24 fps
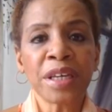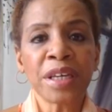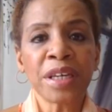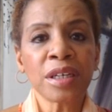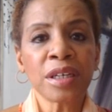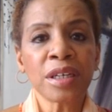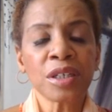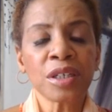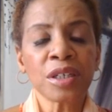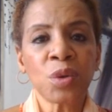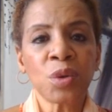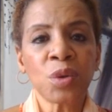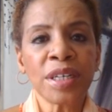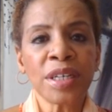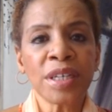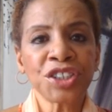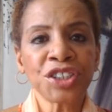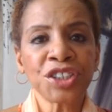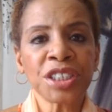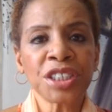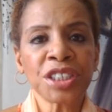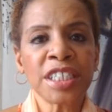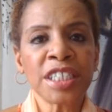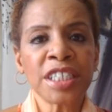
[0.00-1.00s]
big
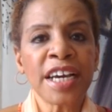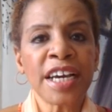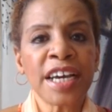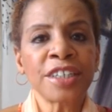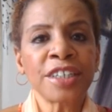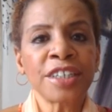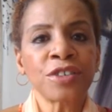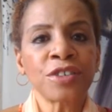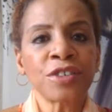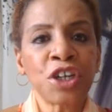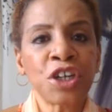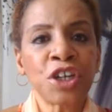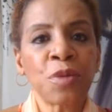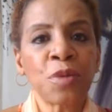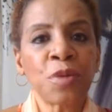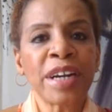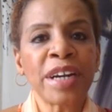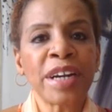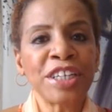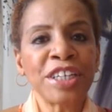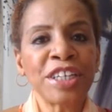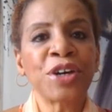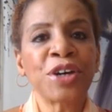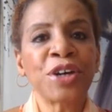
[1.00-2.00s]
question, and I don't know,
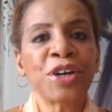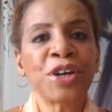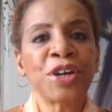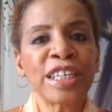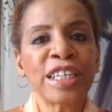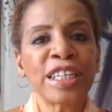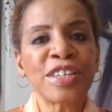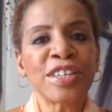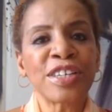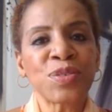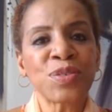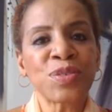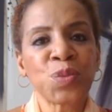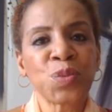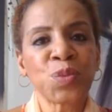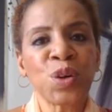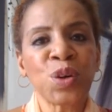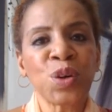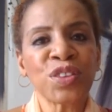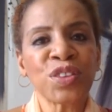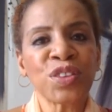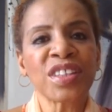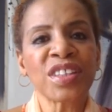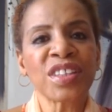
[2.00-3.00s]
but I know that it's
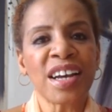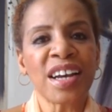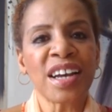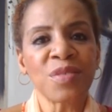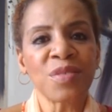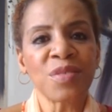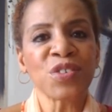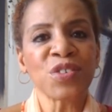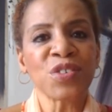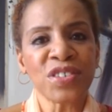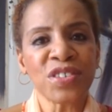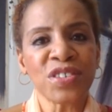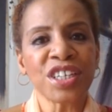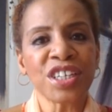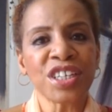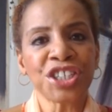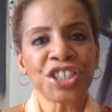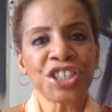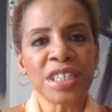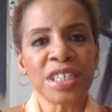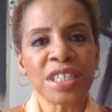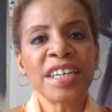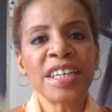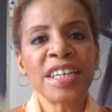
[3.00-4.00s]
worth the
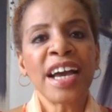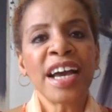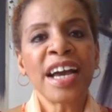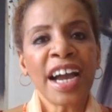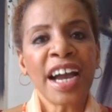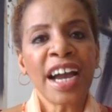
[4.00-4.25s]
conversation.